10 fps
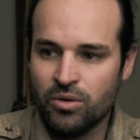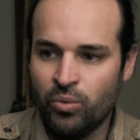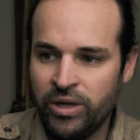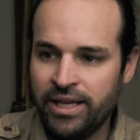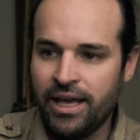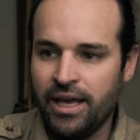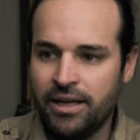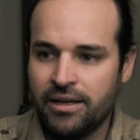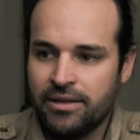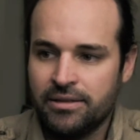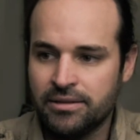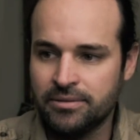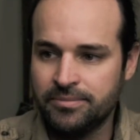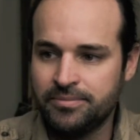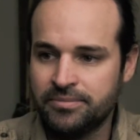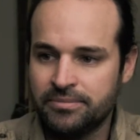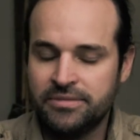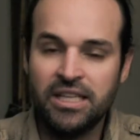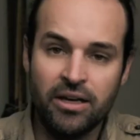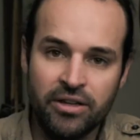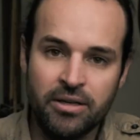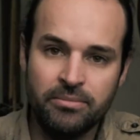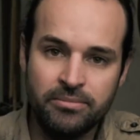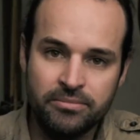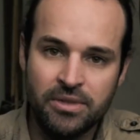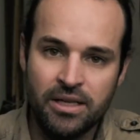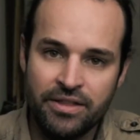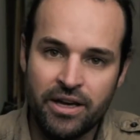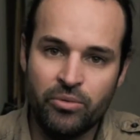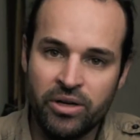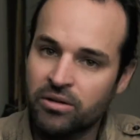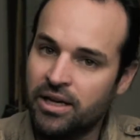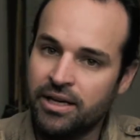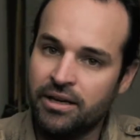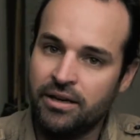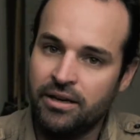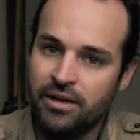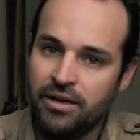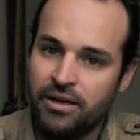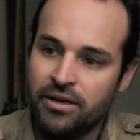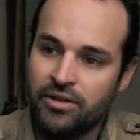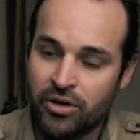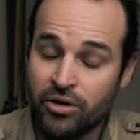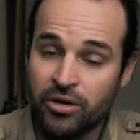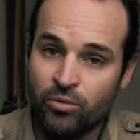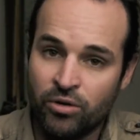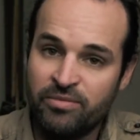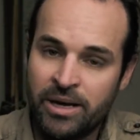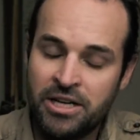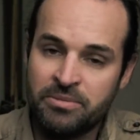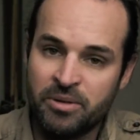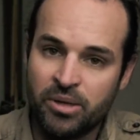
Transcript: We can tell them that we don't like the current wolf management